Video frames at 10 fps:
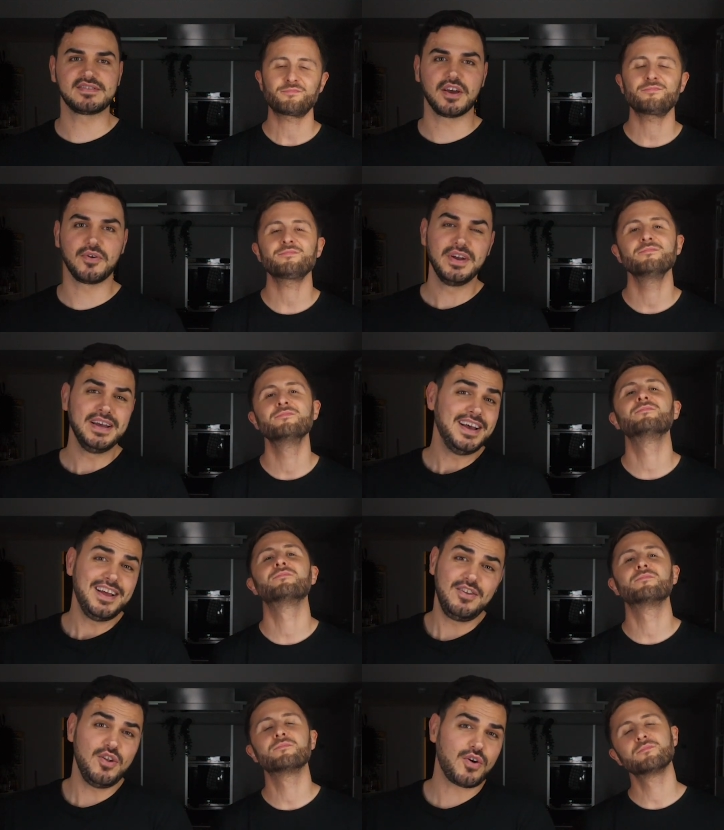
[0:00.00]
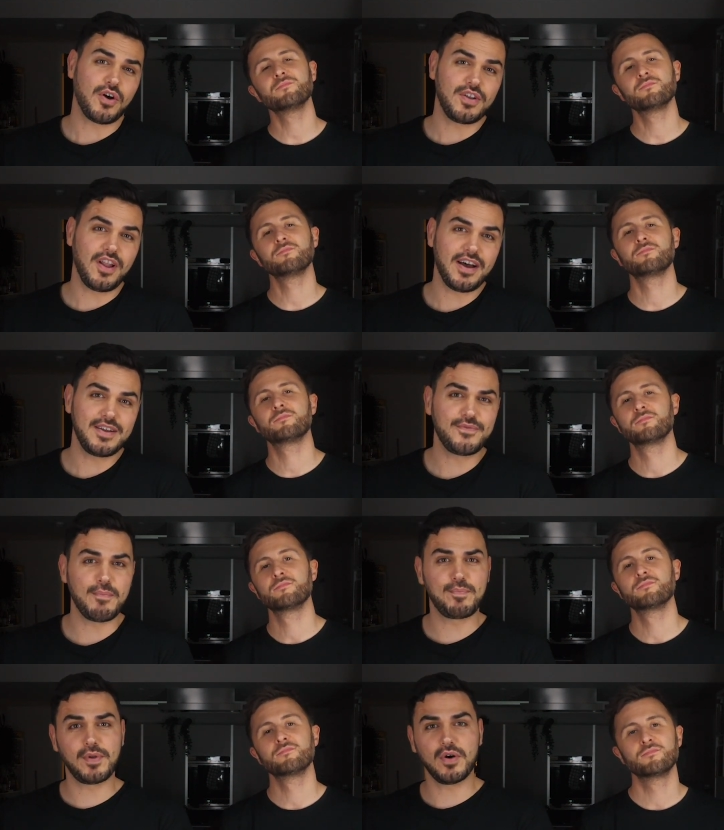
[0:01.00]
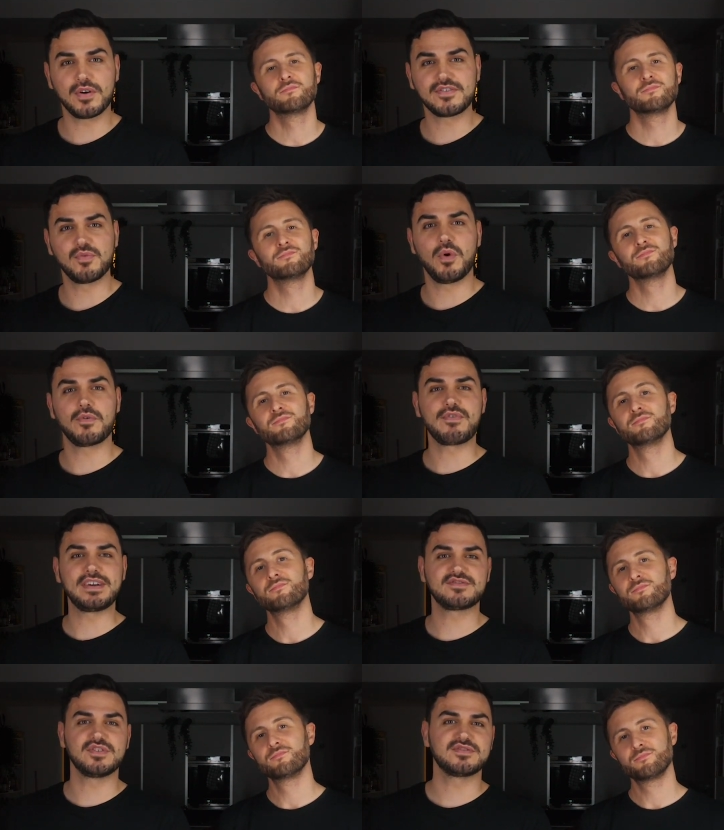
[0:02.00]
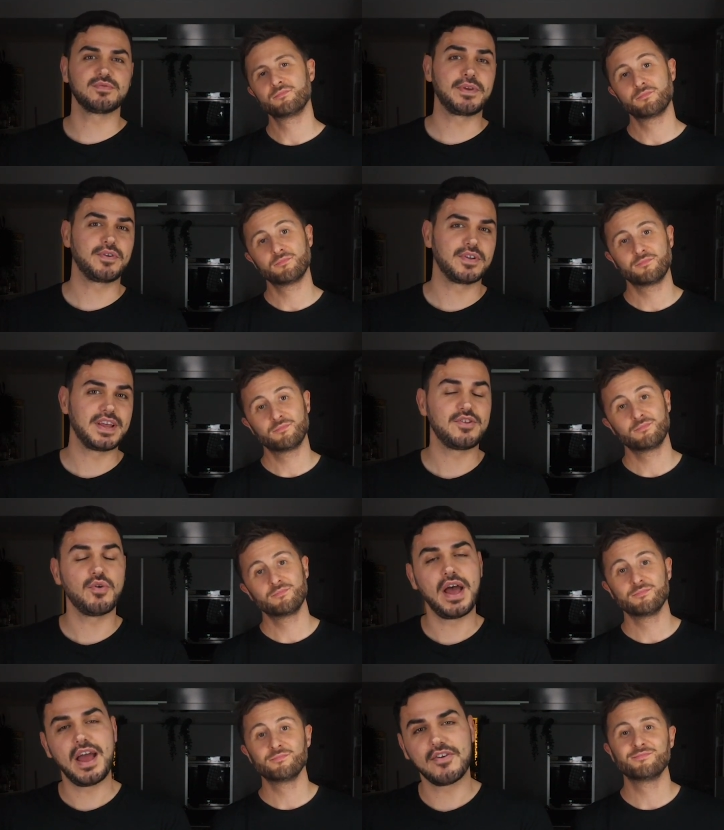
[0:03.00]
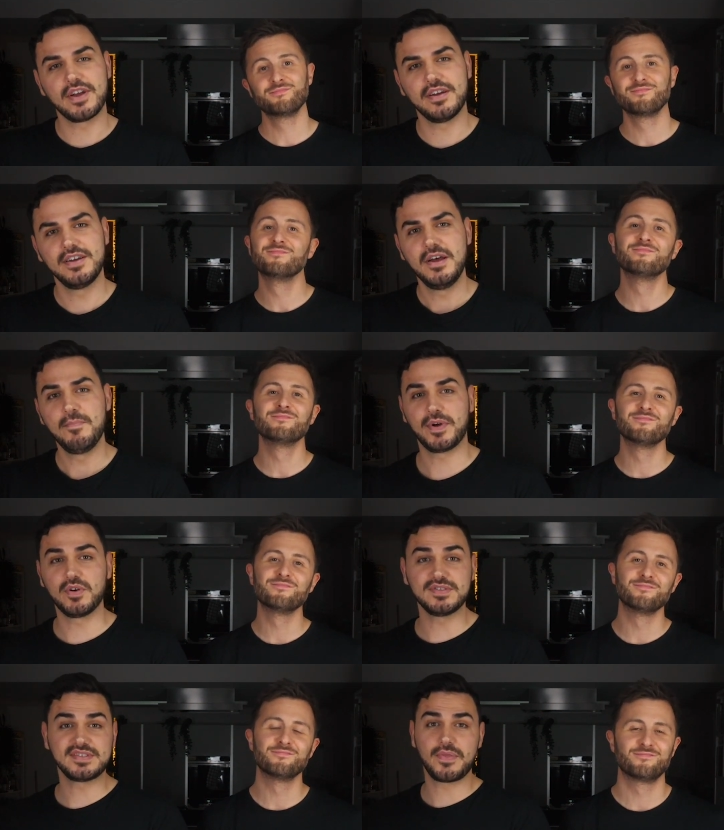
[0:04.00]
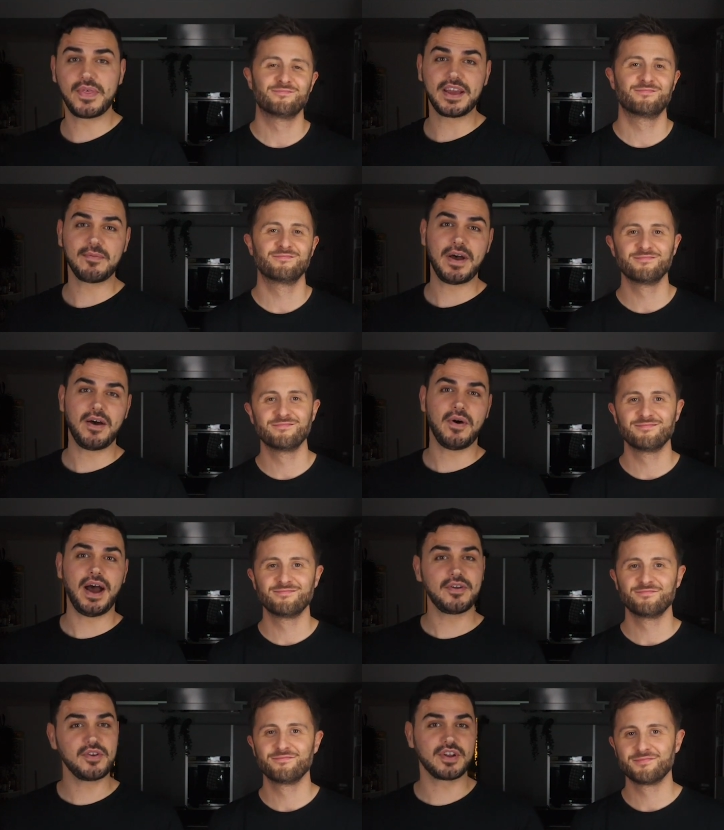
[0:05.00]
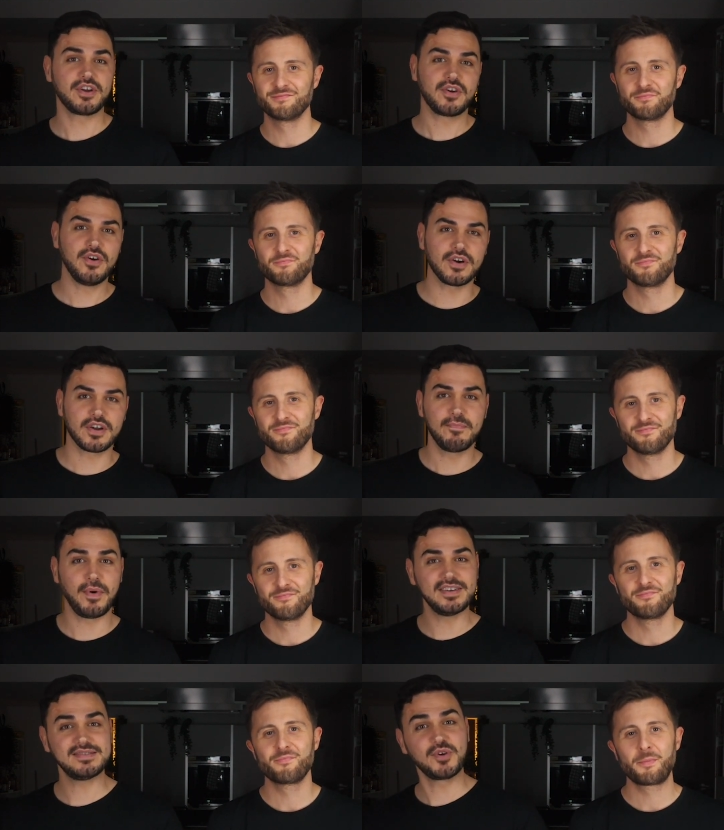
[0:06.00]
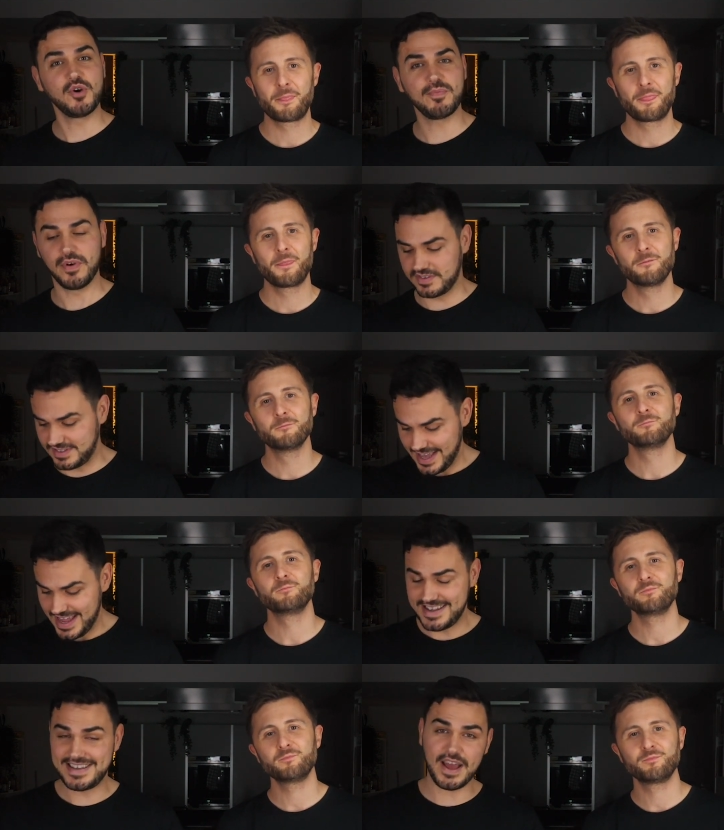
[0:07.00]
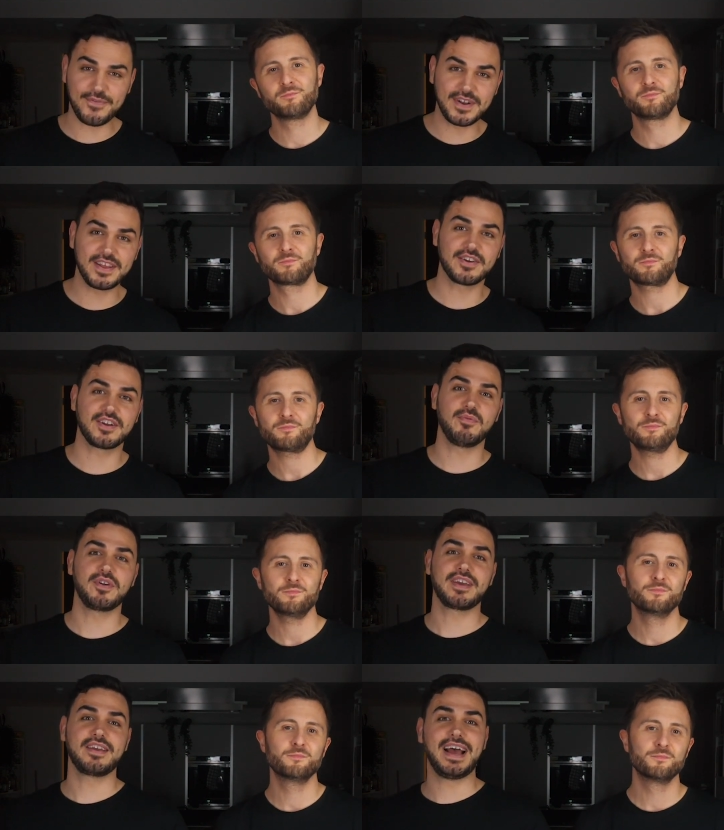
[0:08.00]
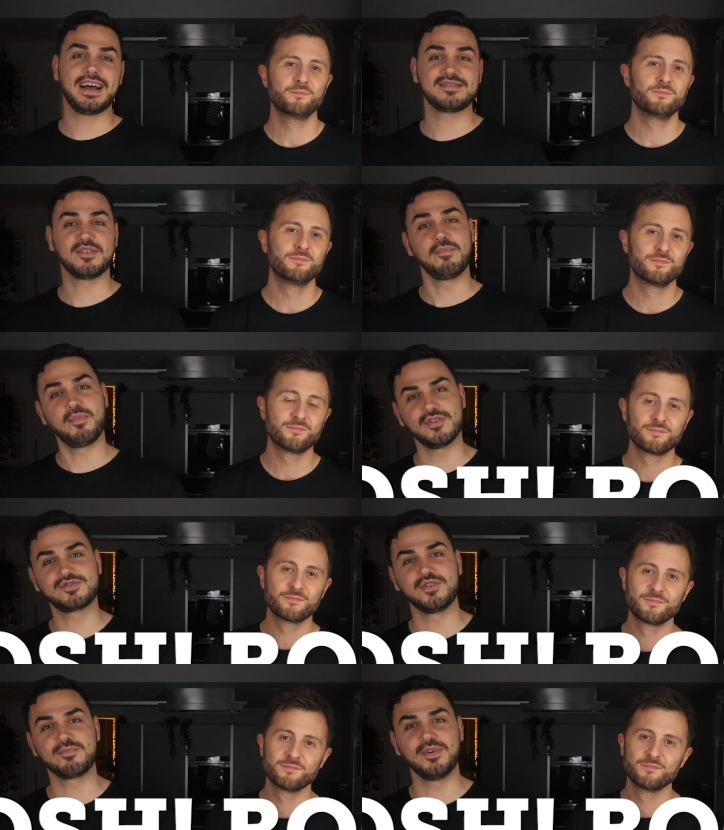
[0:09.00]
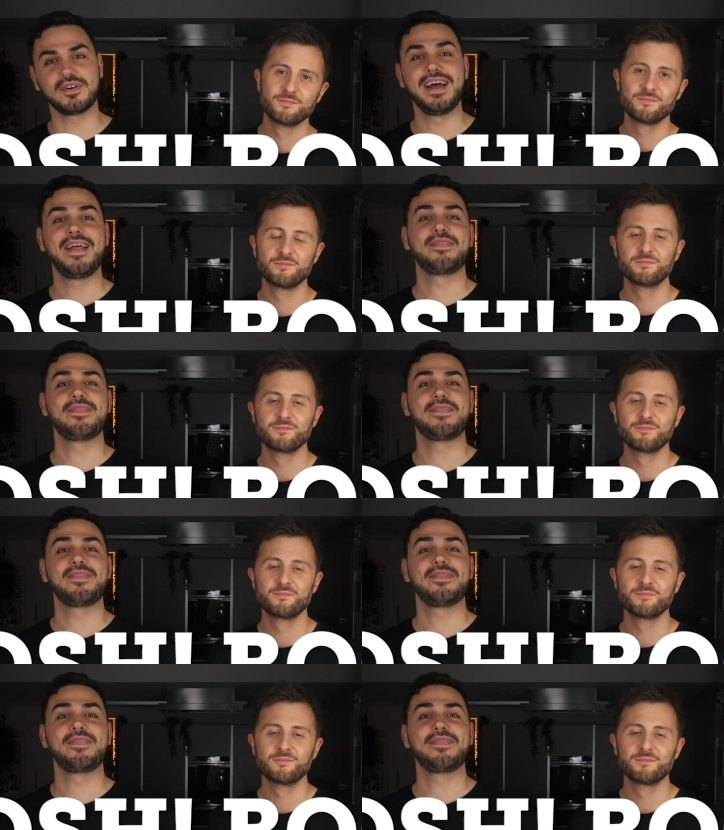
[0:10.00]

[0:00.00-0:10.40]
Speaker 1: So look online for blogs of what restaurants would be good in your area. But also think about how you're gonna cook. Buy some cookbooks. Definitely you're gonna wanna get your hands on the Bosh cookbook.